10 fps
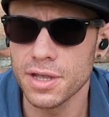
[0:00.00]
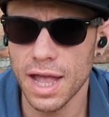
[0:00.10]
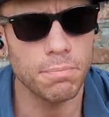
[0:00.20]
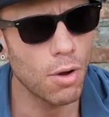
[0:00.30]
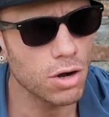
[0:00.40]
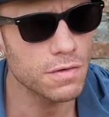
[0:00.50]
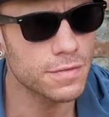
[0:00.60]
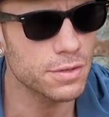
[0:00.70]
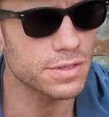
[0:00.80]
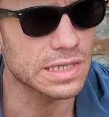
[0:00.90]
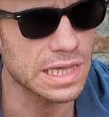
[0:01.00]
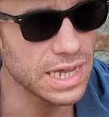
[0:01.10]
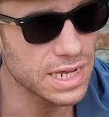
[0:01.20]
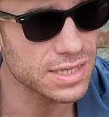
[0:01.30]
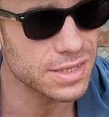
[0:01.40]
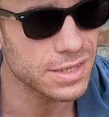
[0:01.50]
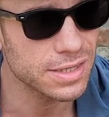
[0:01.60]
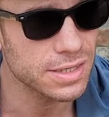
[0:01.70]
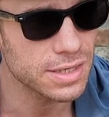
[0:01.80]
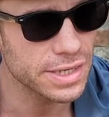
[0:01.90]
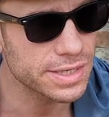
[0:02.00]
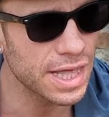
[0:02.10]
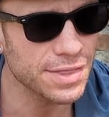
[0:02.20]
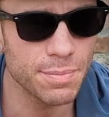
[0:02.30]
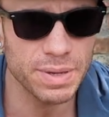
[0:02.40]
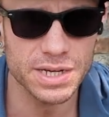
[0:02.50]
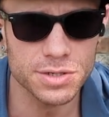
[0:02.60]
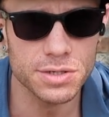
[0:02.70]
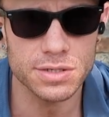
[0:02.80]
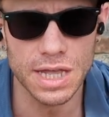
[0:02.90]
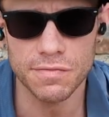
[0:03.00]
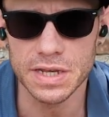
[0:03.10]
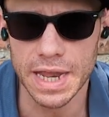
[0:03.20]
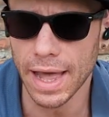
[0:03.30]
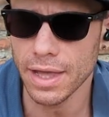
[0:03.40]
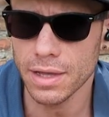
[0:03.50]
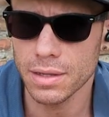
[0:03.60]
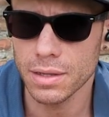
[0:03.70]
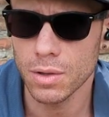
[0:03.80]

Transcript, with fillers: And part of those leaks is that the Pixel 7a